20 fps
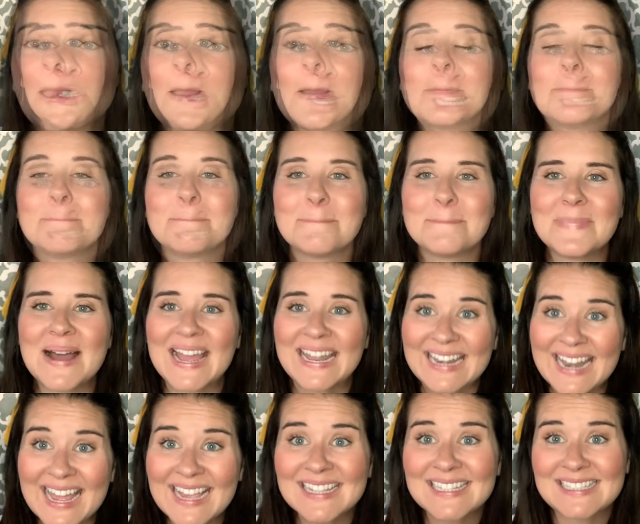My
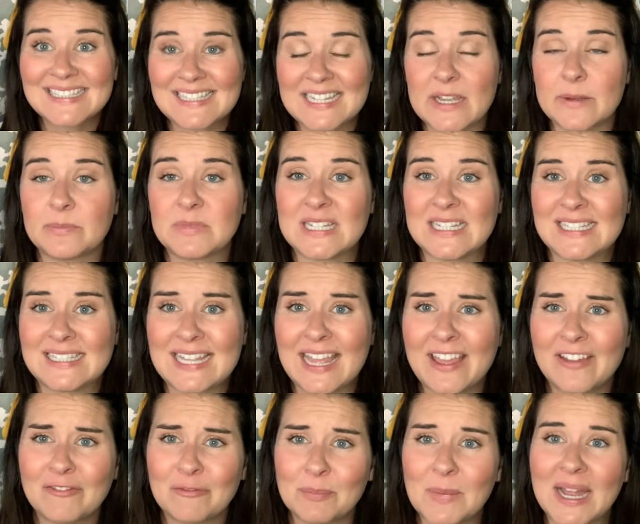next tip to
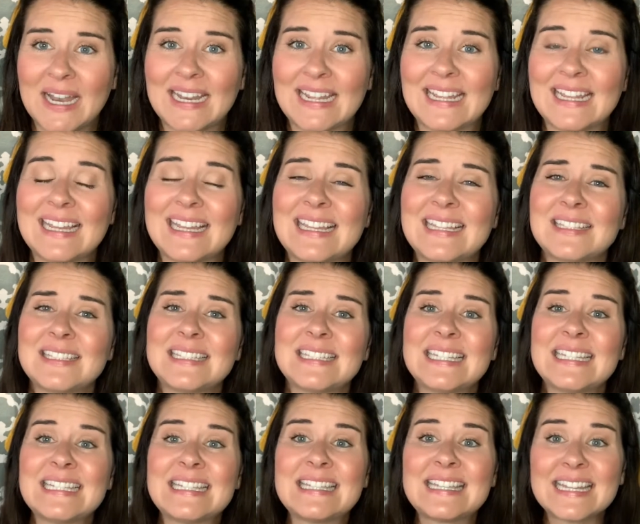save money is to
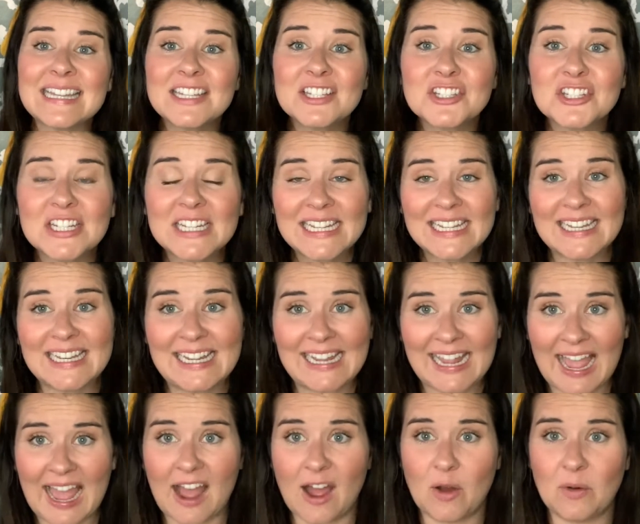ditch eating
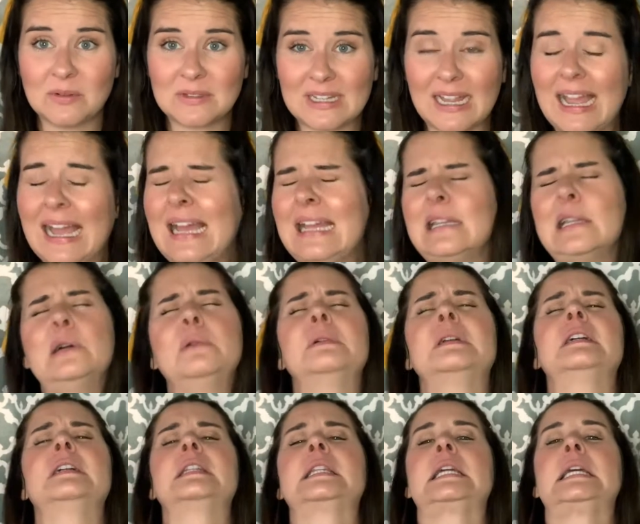out. I know what
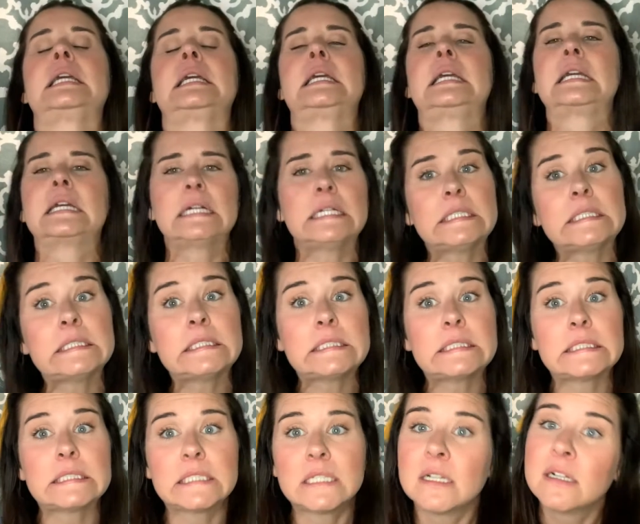you're thinking.
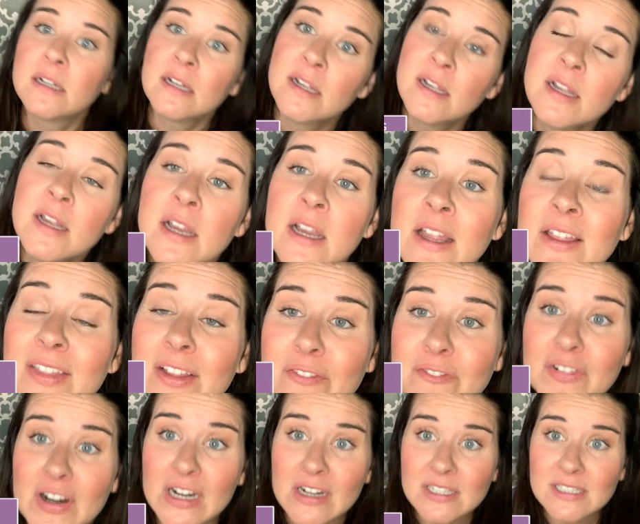Oh, the
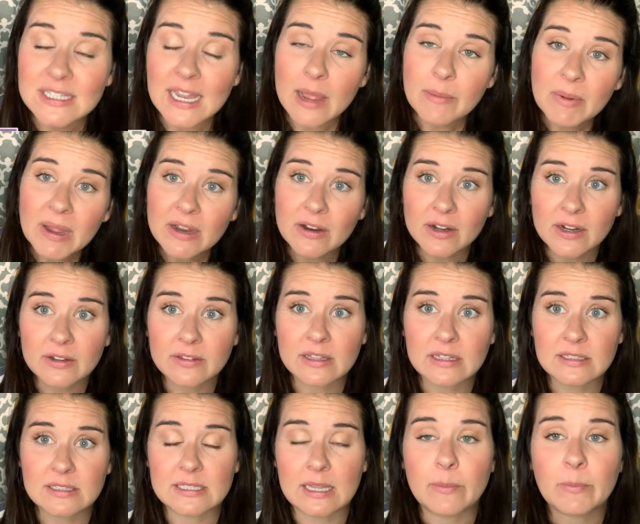first time I heard that
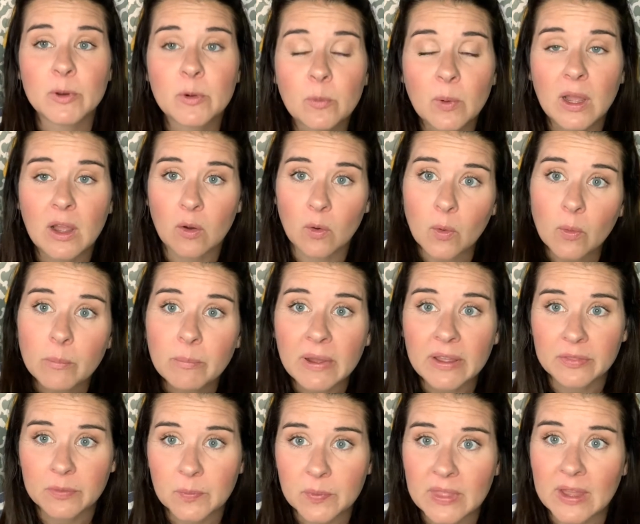someone went a whole
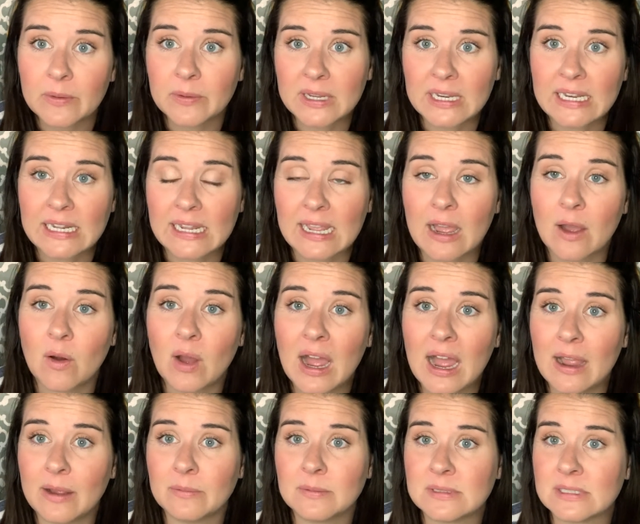month without eating out,
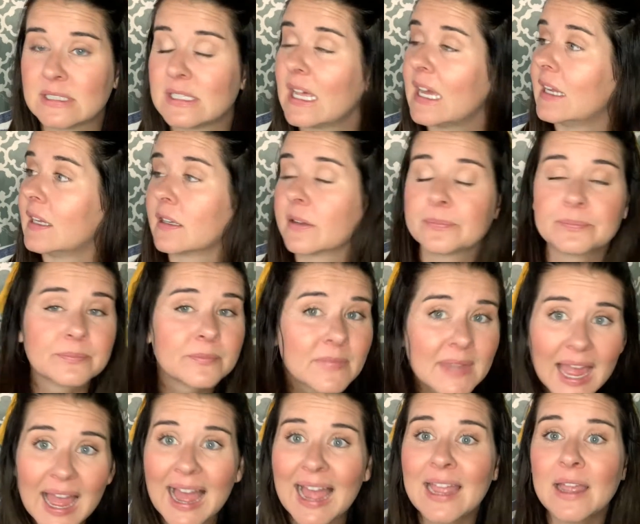I was like,
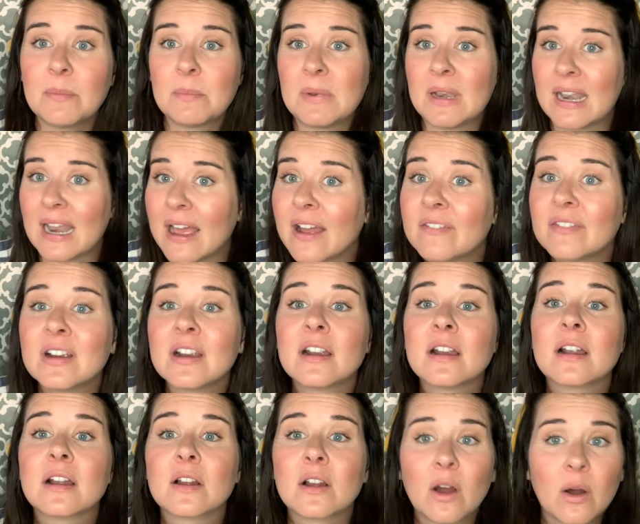I am never
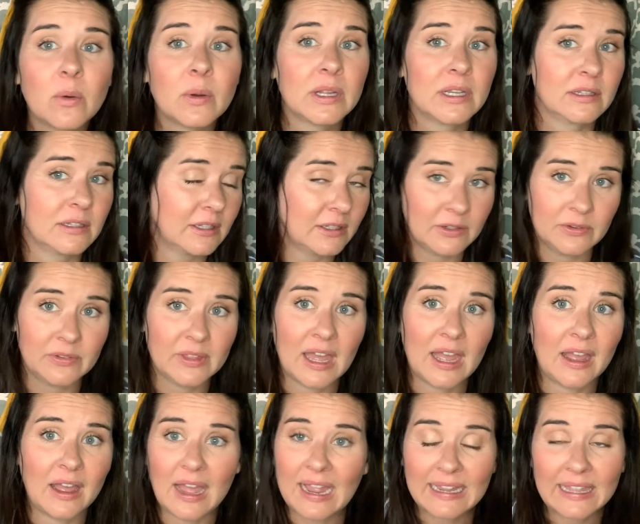going to do that.
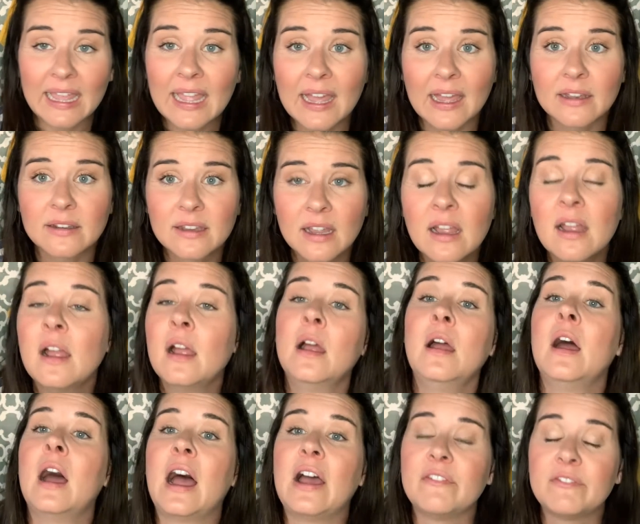I can't.
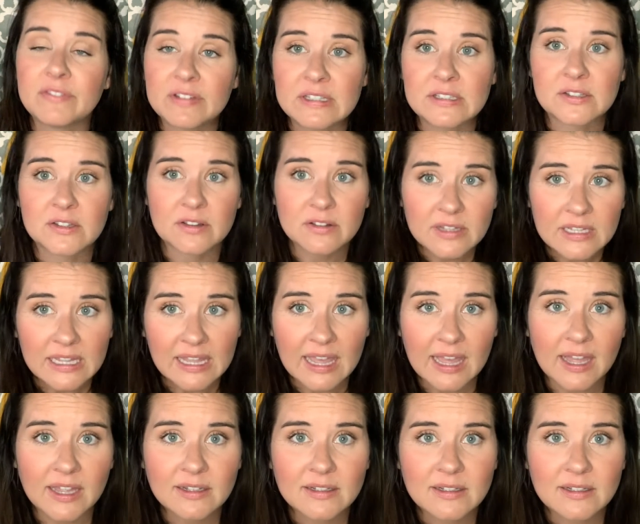I physically can't.